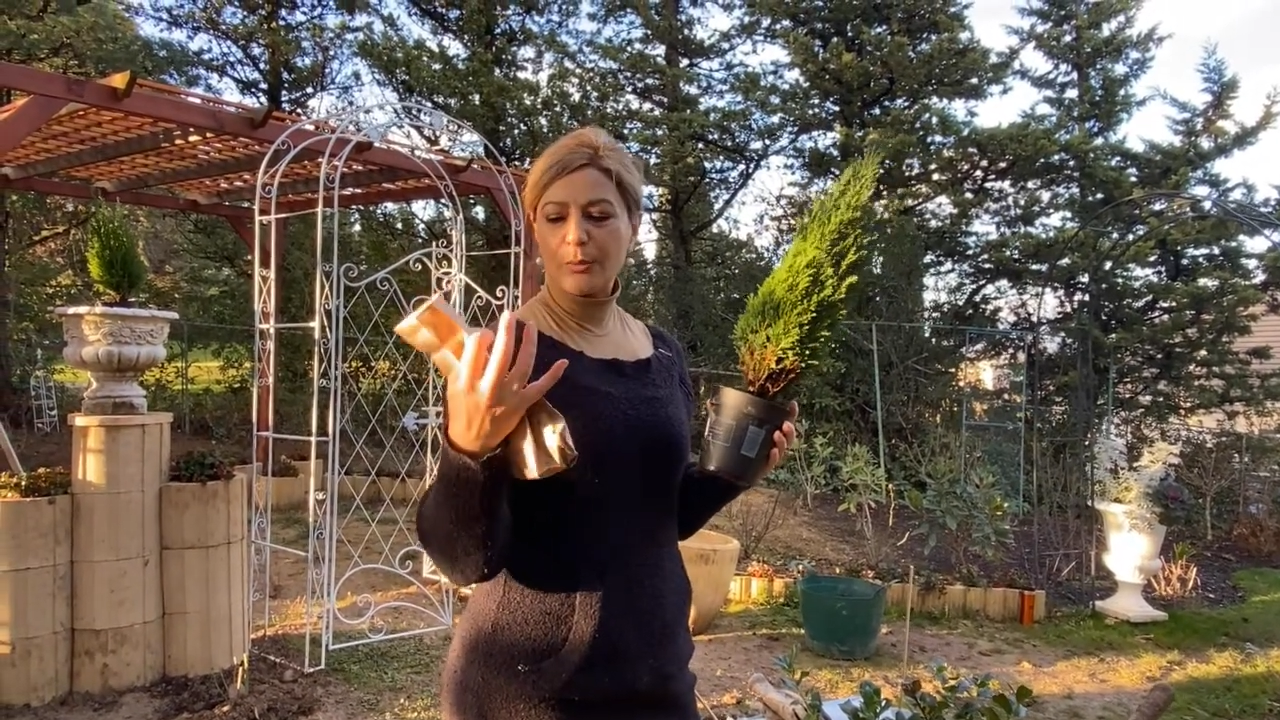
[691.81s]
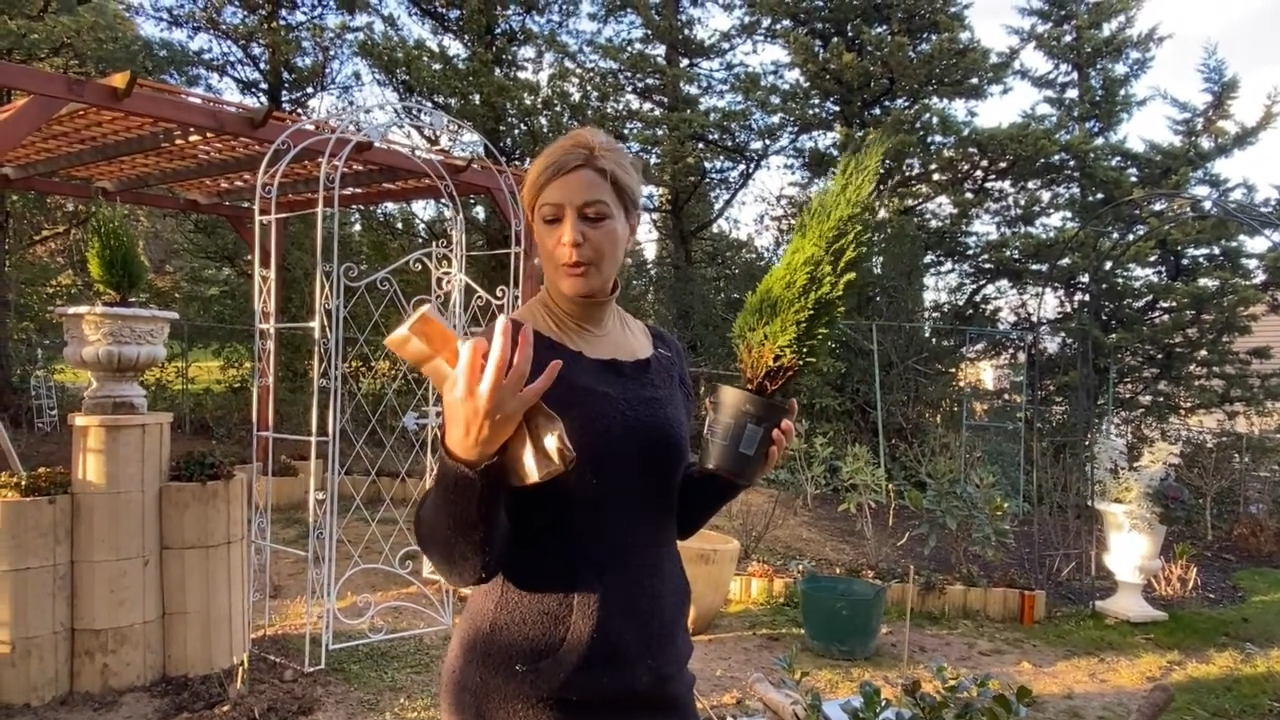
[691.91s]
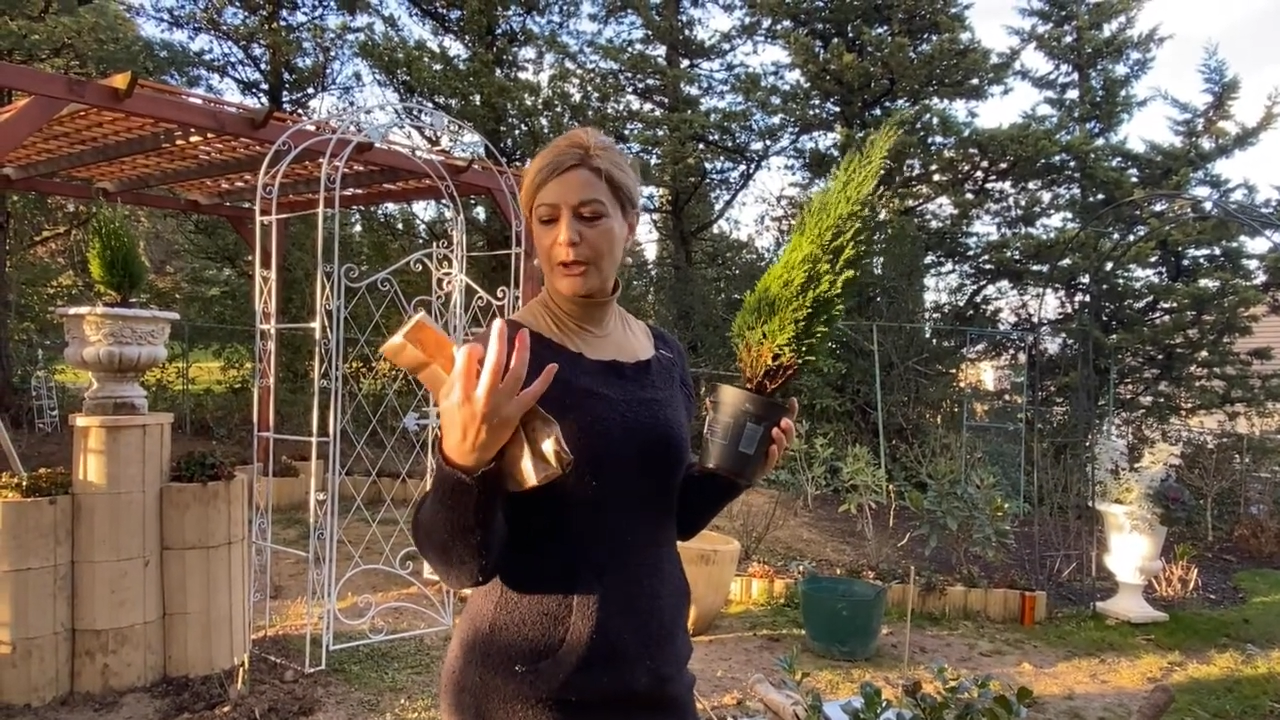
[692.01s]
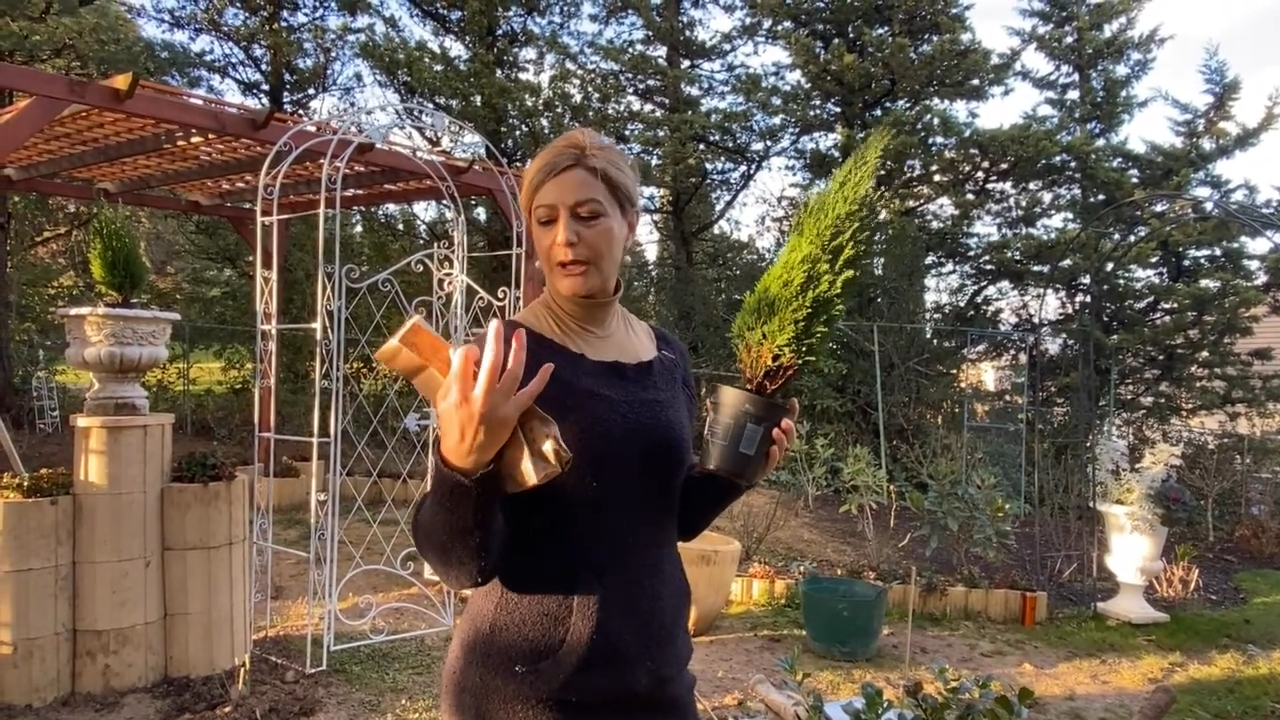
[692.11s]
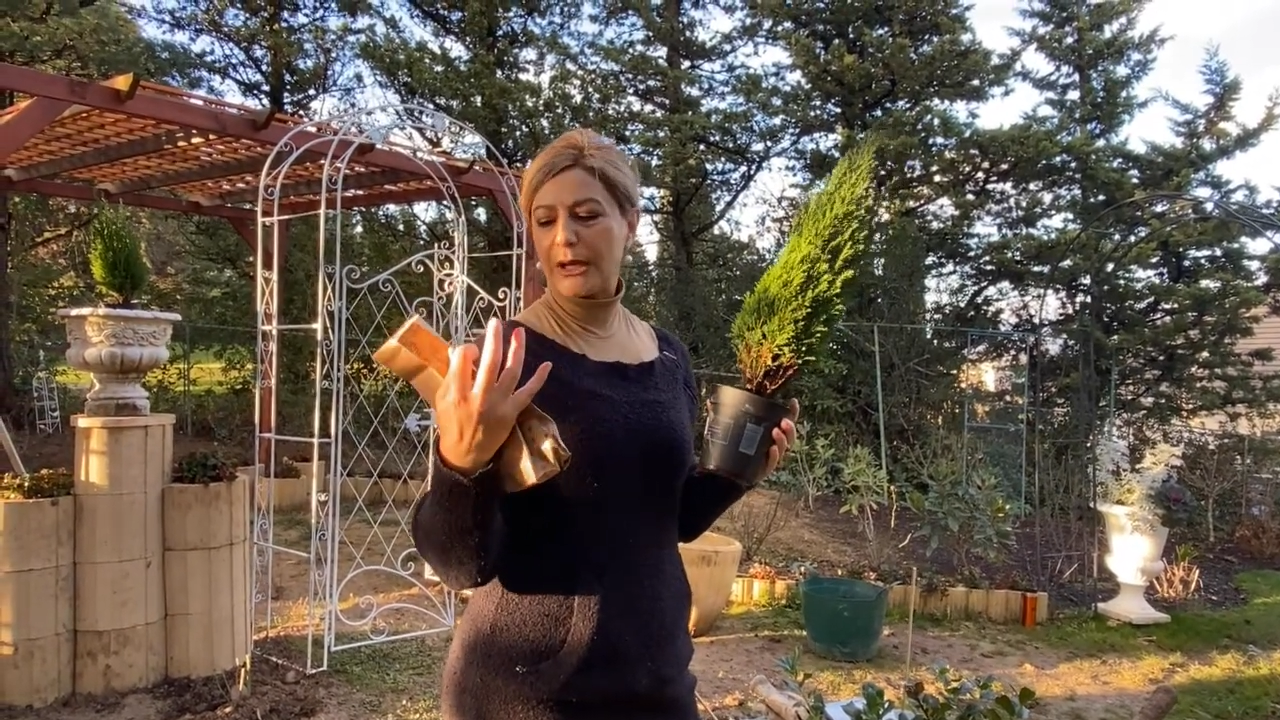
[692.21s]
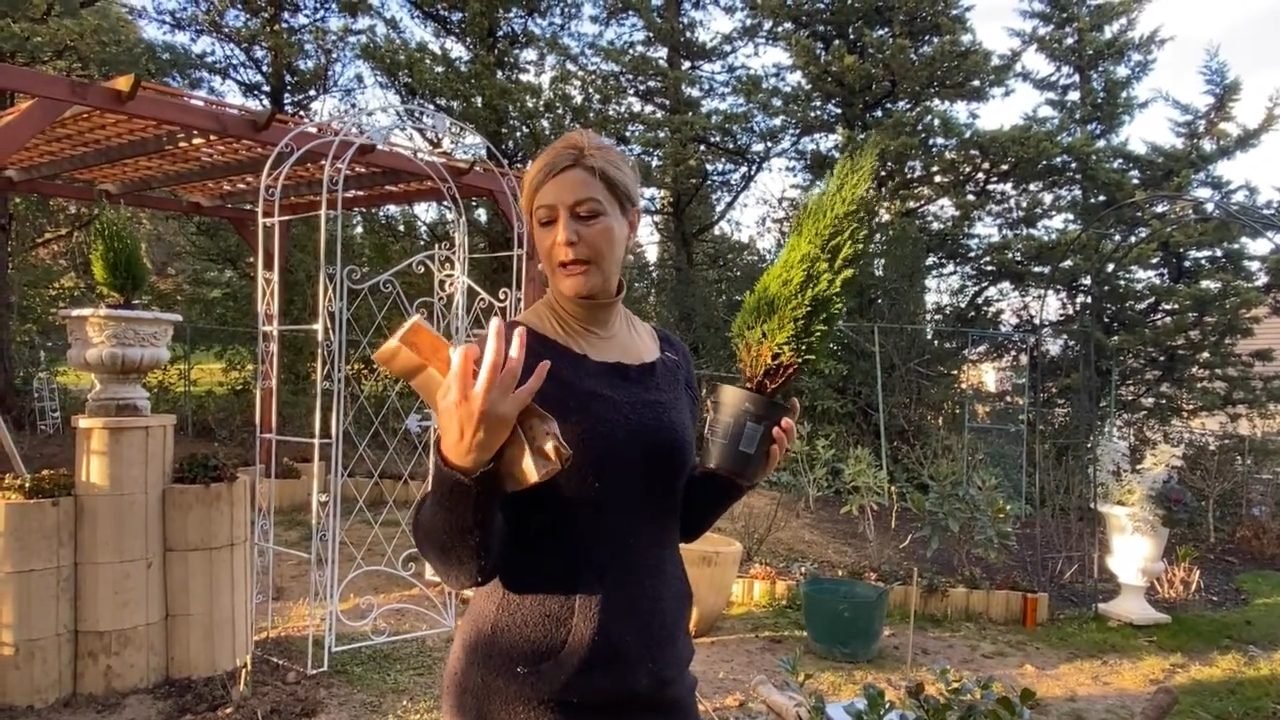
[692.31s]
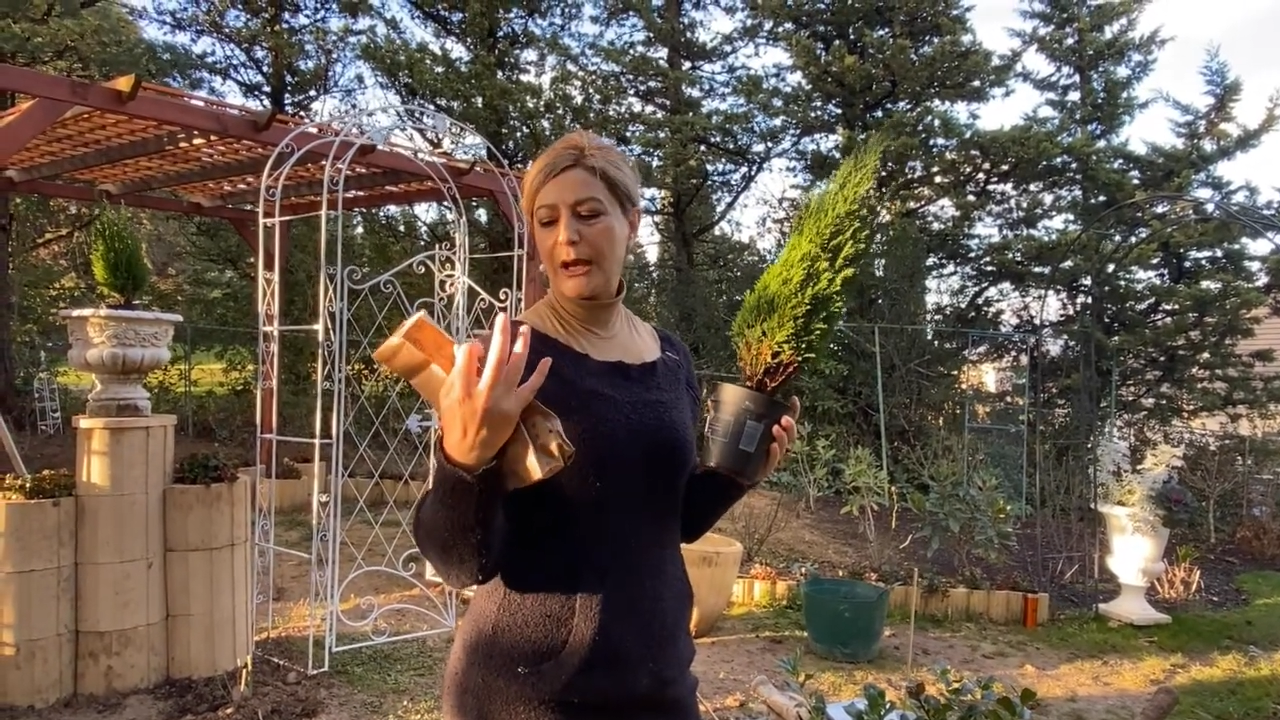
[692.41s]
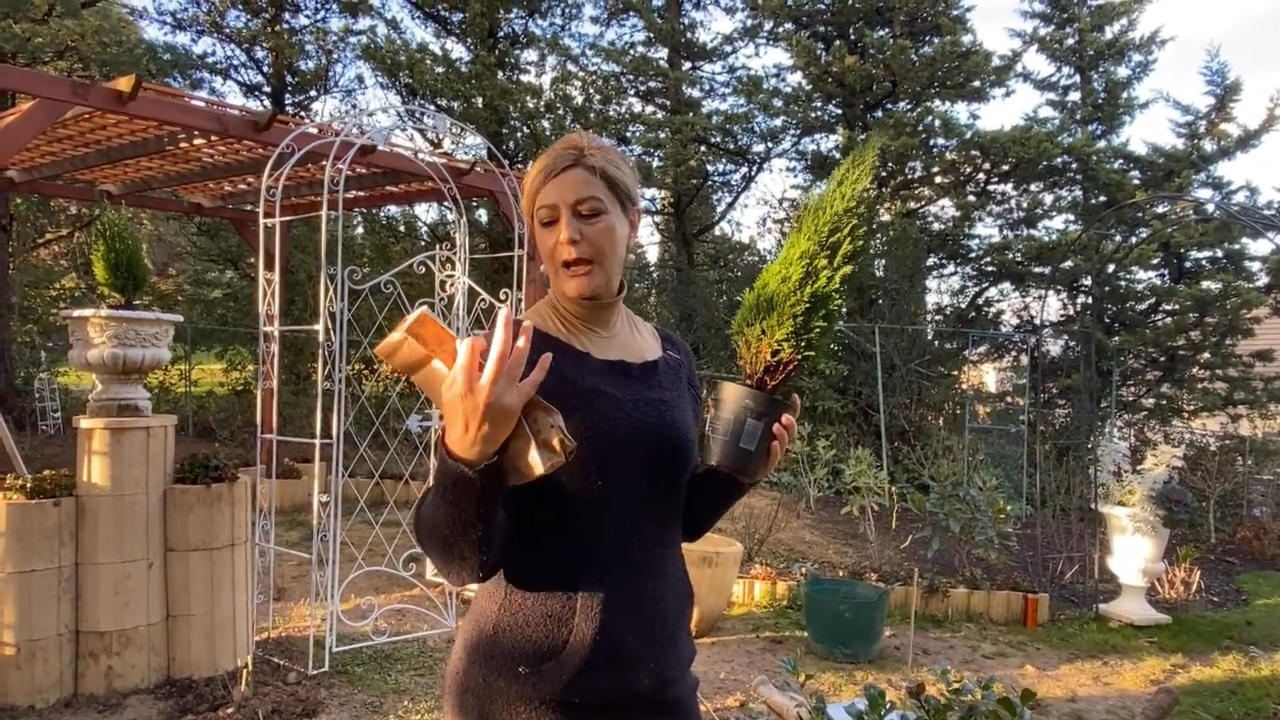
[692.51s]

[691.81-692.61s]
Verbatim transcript: pretty.